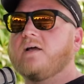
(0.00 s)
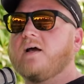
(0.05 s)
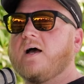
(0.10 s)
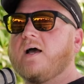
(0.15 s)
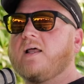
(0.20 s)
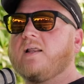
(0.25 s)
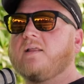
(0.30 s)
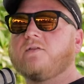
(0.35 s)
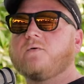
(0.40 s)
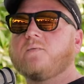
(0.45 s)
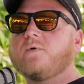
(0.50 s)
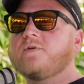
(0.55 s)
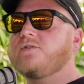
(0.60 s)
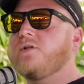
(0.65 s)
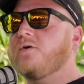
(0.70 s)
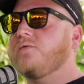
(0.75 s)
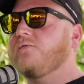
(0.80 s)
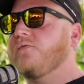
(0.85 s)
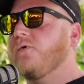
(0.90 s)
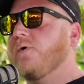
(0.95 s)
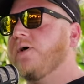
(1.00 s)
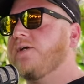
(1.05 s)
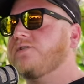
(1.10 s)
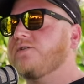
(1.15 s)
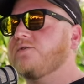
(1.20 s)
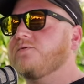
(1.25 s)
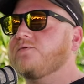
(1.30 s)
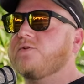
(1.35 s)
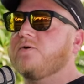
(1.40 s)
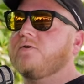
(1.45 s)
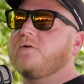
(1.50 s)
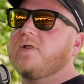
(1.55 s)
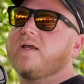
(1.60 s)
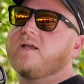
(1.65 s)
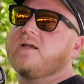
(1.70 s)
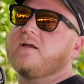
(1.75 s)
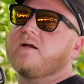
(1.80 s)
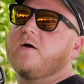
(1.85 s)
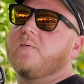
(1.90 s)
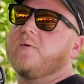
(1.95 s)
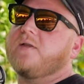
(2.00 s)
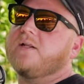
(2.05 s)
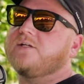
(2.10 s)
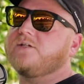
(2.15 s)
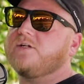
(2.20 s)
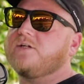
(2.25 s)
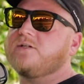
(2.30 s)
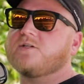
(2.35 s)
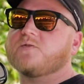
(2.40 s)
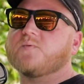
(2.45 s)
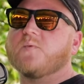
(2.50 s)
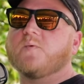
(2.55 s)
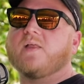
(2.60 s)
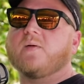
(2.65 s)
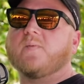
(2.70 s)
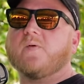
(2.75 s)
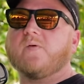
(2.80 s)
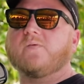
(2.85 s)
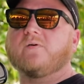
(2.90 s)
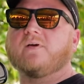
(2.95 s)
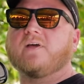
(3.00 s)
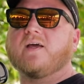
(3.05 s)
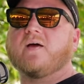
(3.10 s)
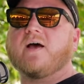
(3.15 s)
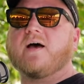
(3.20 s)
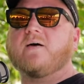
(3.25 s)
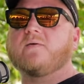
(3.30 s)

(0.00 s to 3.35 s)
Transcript: I, there was no voice. There was no like coming to Jesus moment that people get.